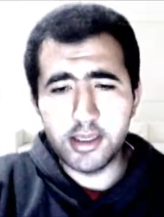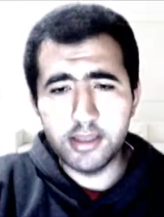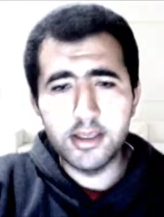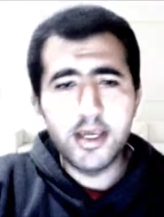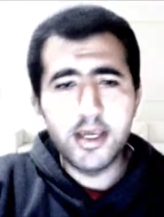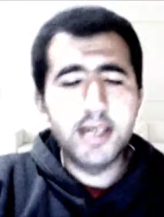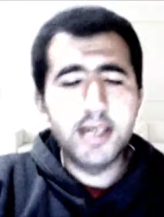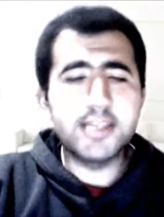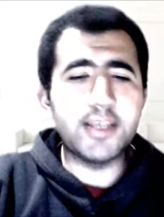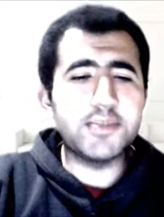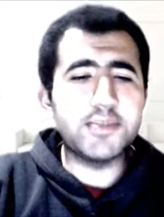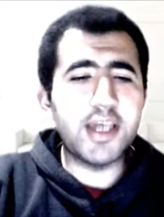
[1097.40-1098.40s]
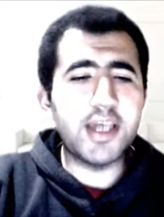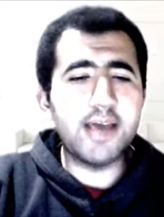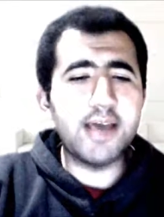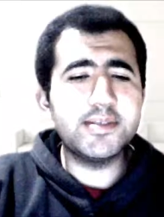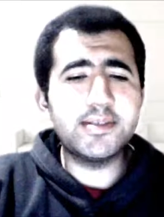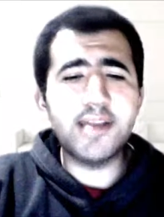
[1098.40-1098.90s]
sometimes it
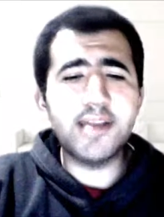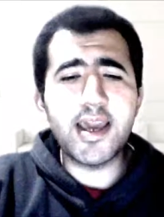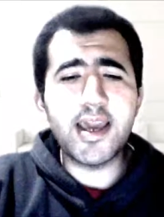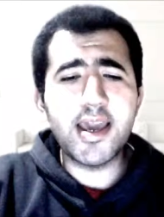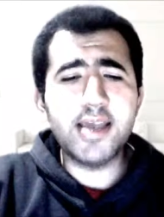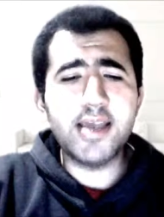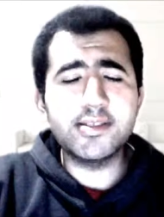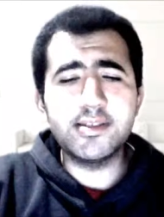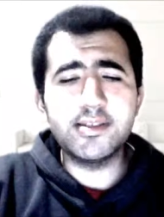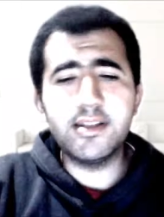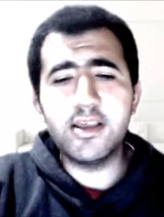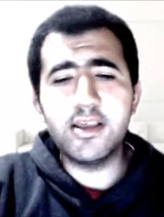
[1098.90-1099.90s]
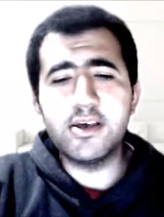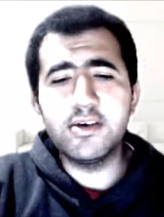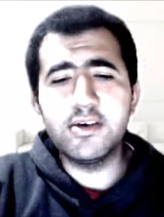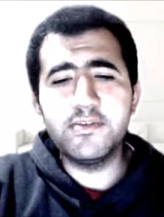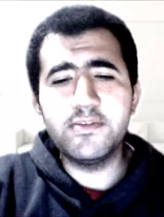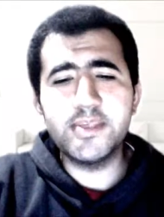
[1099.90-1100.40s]
lasts love,
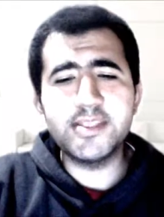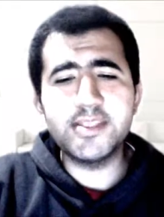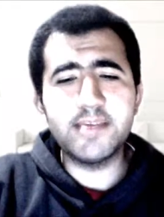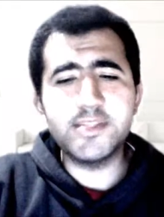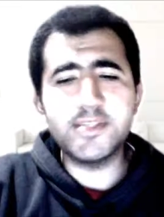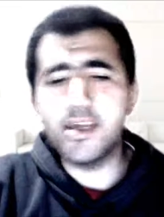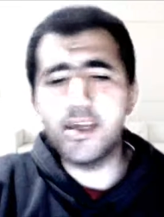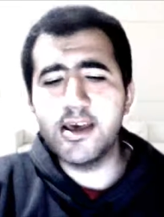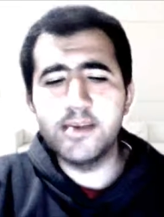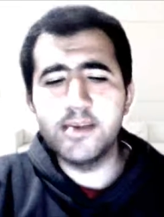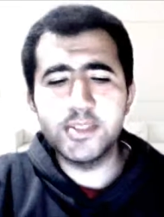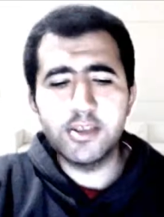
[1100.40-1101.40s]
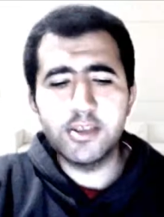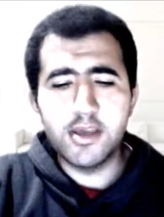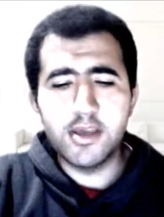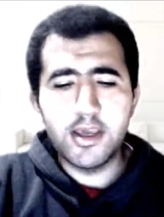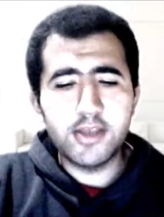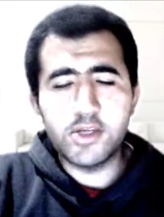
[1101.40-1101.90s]
but sometimes
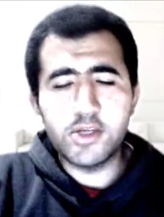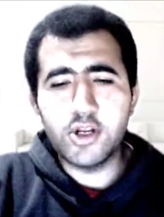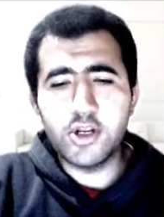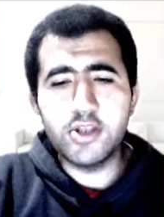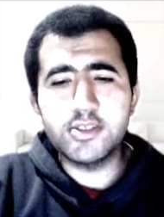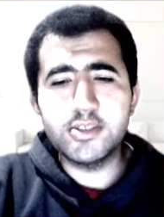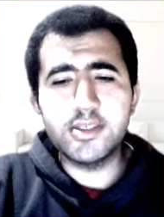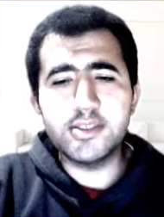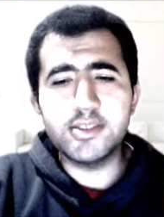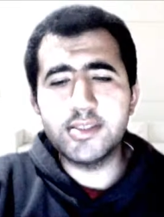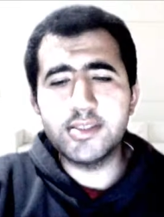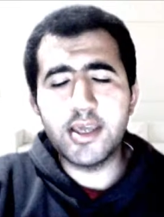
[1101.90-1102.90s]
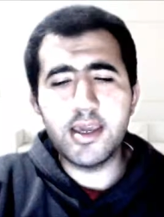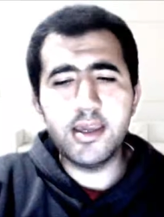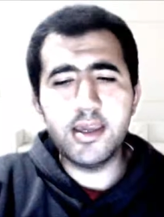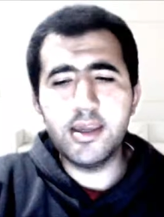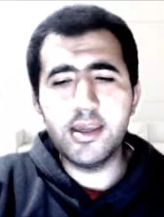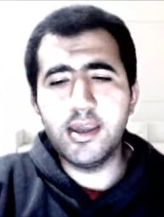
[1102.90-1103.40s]
hurts in a
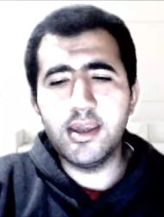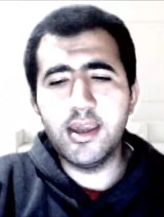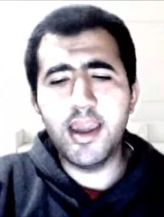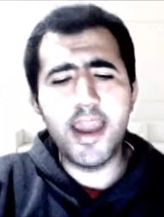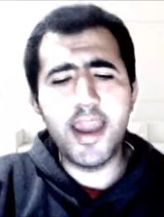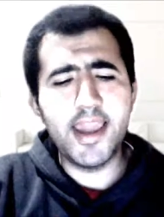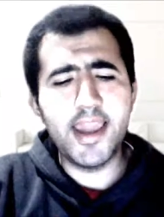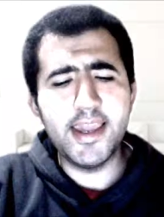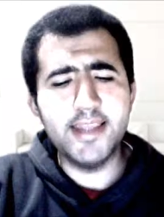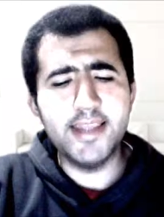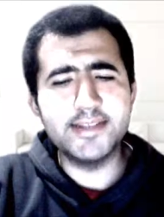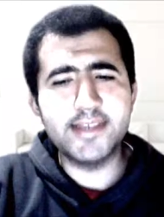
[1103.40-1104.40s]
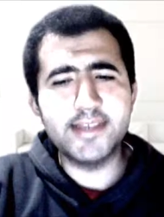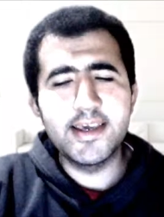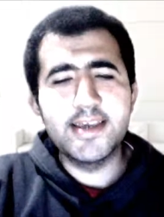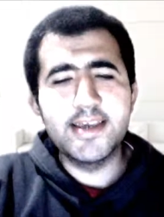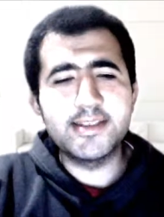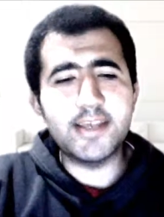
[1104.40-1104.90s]
state.
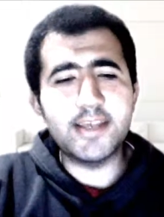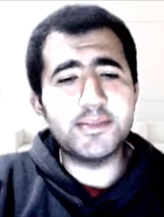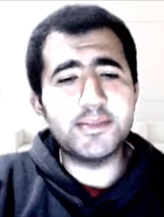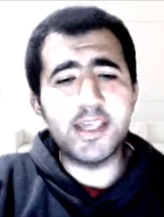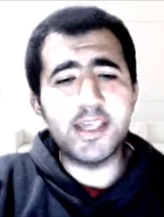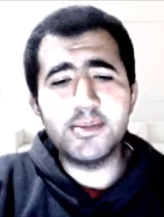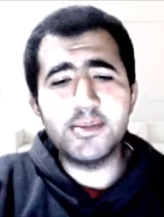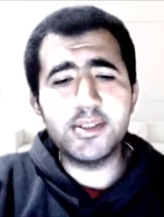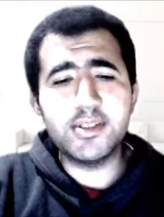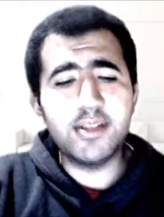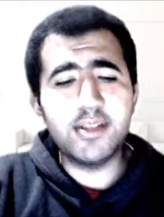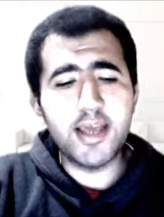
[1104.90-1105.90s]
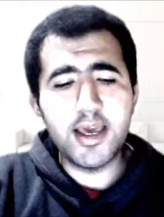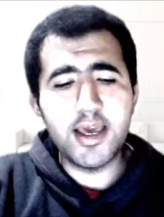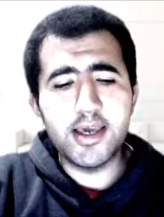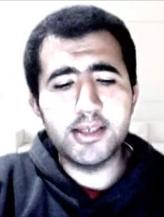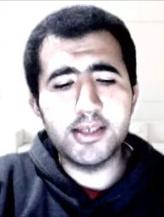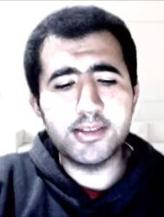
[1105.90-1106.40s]
Sometimes a lesson
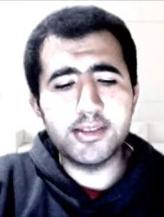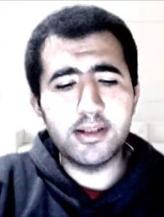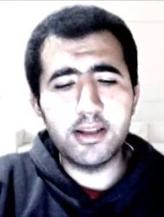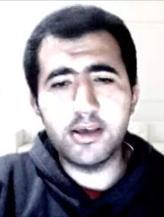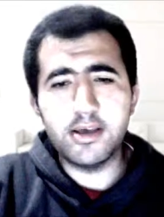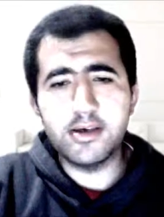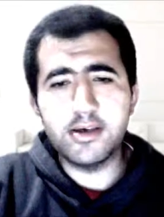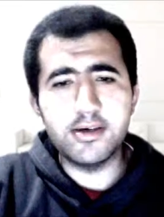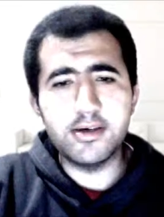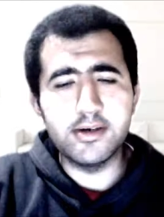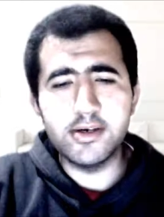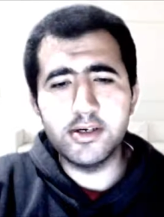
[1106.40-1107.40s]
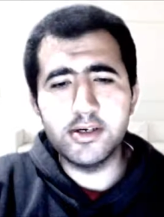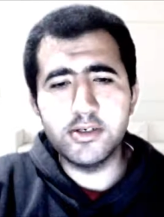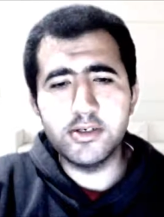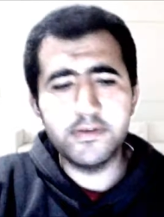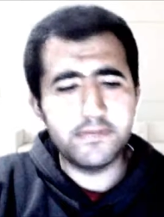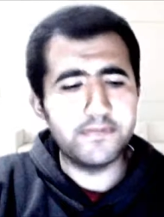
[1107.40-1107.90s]
less in love,
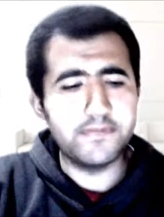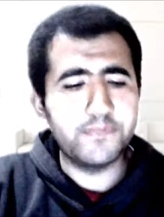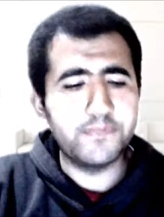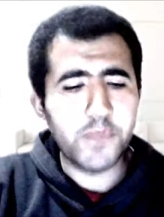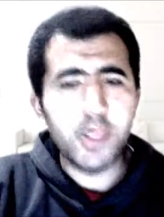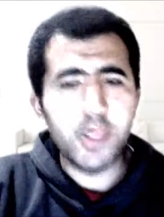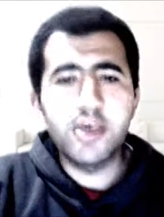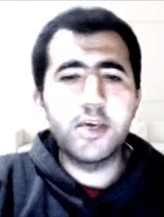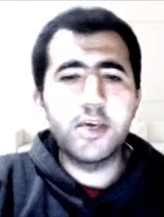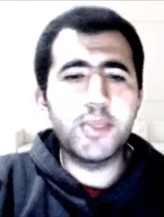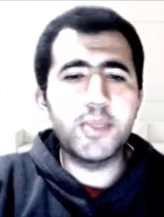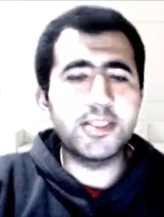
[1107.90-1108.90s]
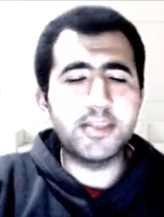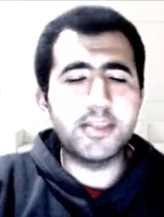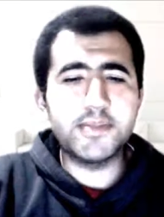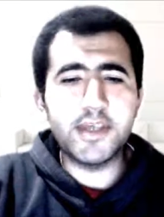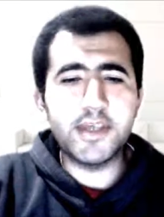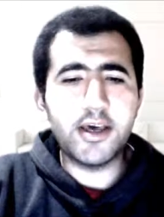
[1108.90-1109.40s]
but
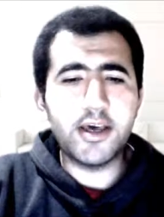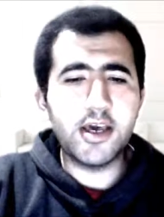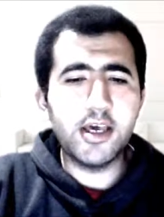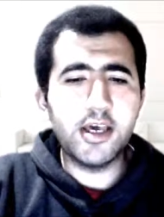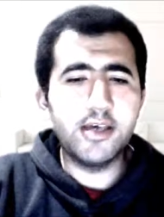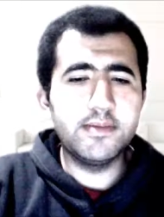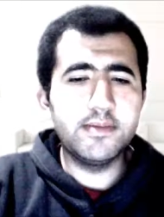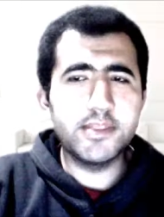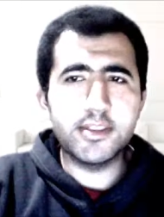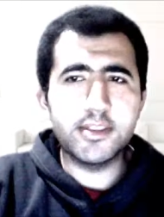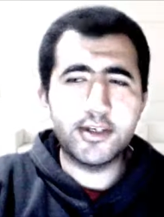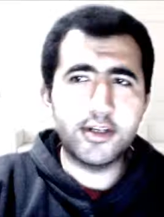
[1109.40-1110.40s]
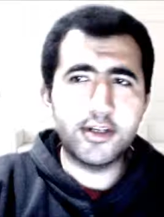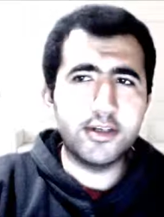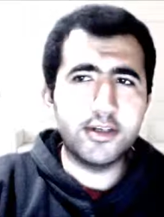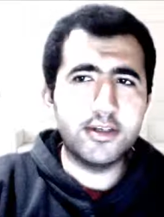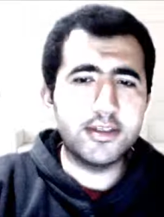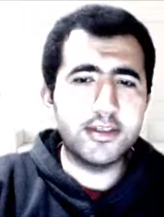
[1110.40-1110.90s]
sometimes
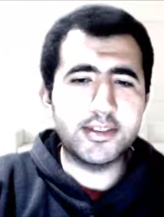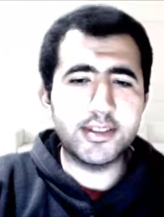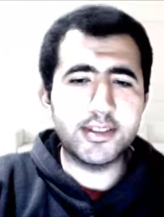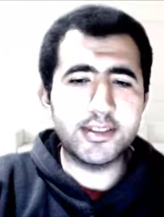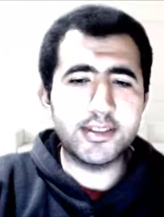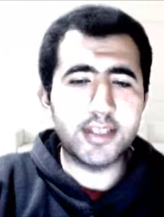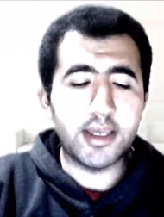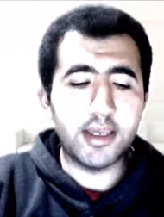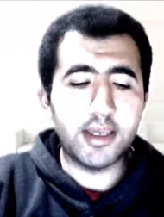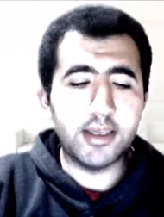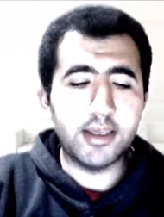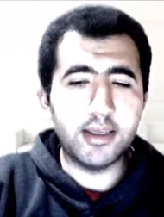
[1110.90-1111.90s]
hurts in a state.